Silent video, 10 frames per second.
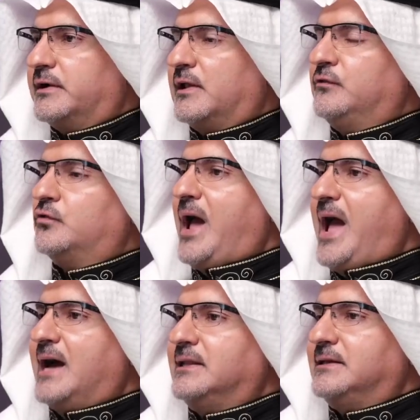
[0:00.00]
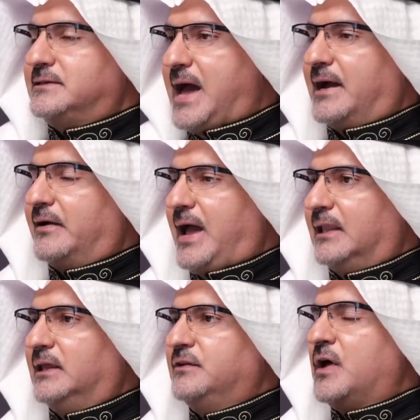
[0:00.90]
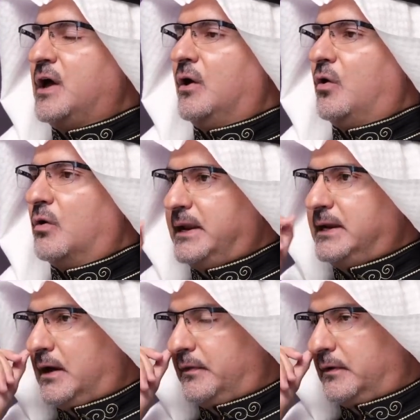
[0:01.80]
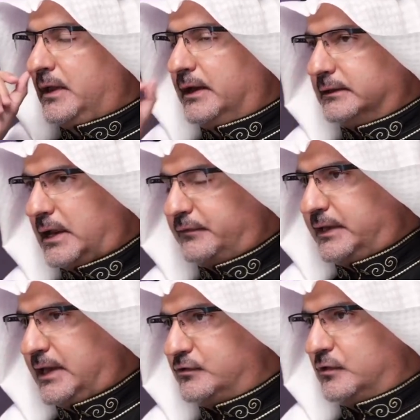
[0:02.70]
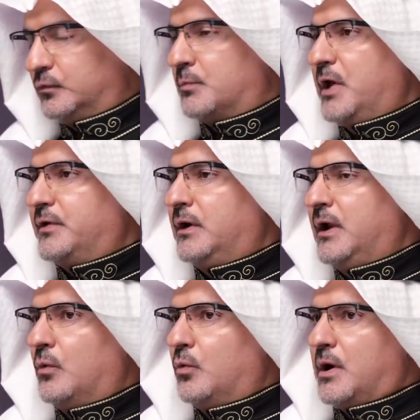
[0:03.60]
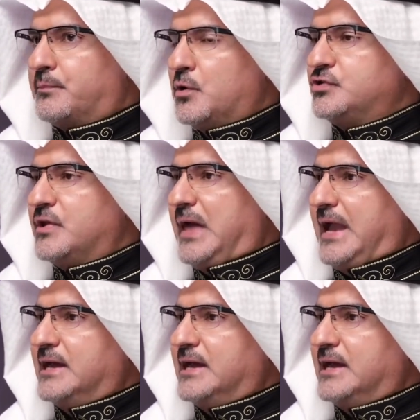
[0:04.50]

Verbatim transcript: markings or adding dagger aleph or many other clarifications. Well, brother, we're approaching